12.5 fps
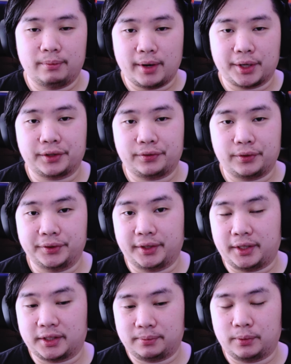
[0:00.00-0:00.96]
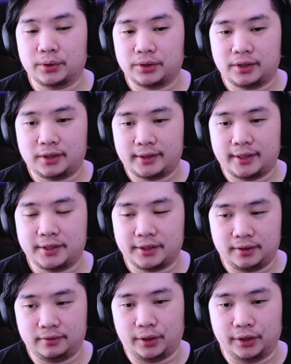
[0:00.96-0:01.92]
the microphone that it's most
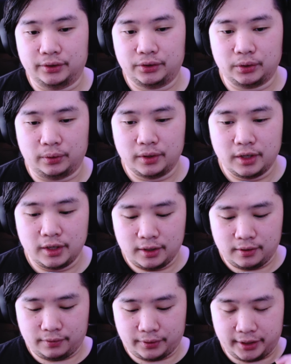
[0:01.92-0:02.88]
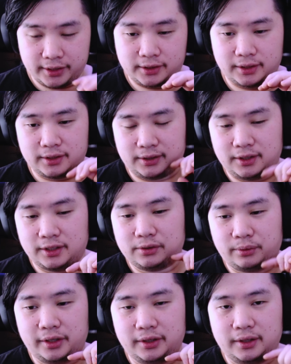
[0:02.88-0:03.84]
sensitive on. So for instance, this
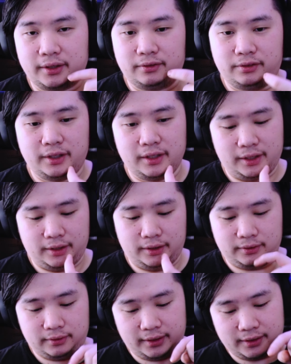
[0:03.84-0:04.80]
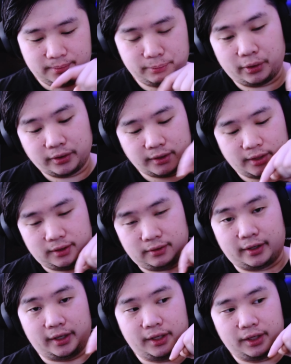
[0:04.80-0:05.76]
one really is more sensitive
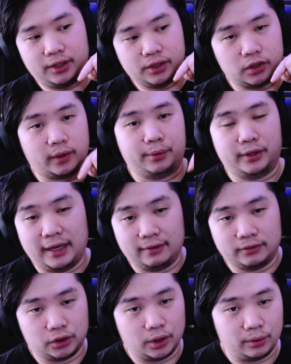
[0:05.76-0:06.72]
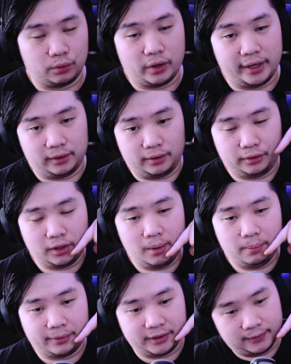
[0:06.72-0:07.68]
right here. So I would have to talk right on top,
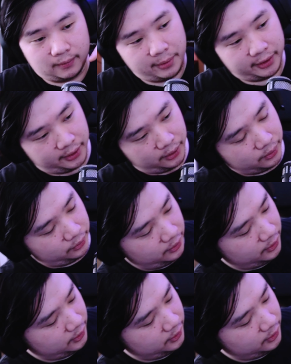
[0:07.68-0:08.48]
because the moment I go to the